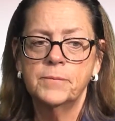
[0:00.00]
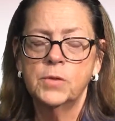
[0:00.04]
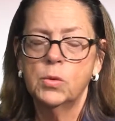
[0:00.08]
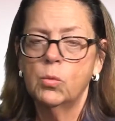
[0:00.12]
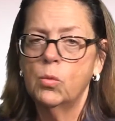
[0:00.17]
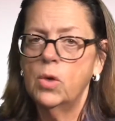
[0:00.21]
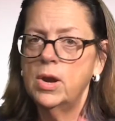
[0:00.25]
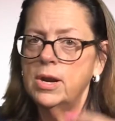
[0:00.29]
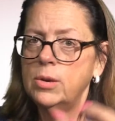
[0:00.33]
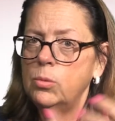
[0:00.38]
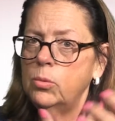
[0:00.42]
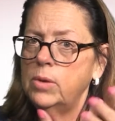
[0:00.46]

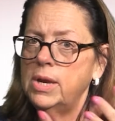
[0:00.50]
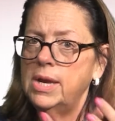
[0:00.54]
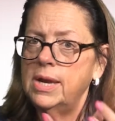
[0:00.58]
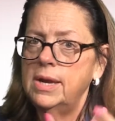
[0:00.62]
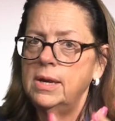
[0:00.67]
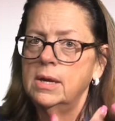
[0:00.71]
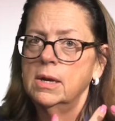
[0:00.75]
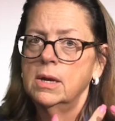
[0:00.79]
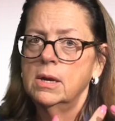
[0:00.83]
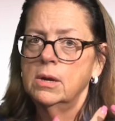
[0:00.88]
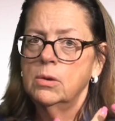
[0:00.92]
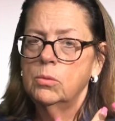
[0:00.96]
what do
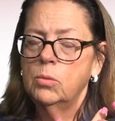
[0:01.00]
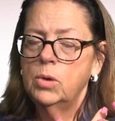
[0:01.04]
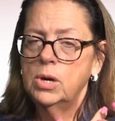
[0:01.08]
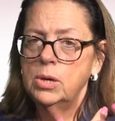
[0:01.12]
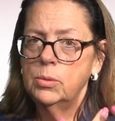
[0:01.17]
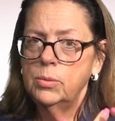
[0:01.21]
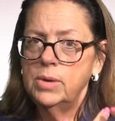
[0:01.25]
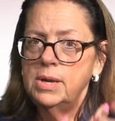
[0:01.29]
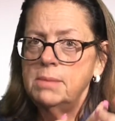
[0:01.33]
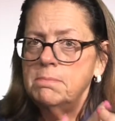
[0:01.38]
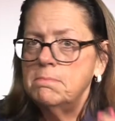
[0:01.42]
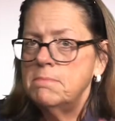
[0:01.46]

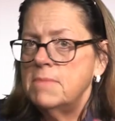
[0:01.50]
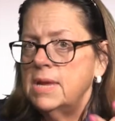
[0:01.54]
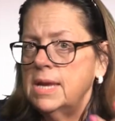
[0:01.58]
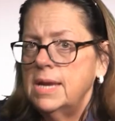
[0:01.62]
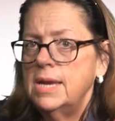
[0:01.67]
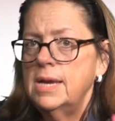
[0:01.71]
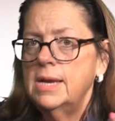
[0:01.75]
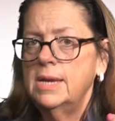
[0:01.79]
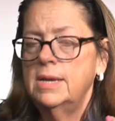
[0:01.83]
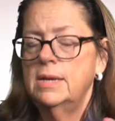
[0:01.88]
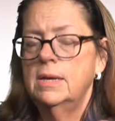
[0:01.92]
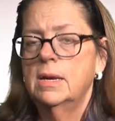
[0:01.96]
we
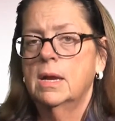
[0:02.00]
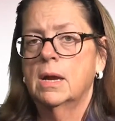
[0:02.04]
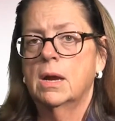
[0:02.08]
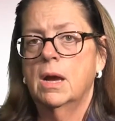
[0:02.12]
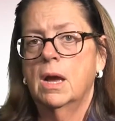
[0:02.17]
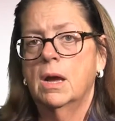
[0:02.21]
mean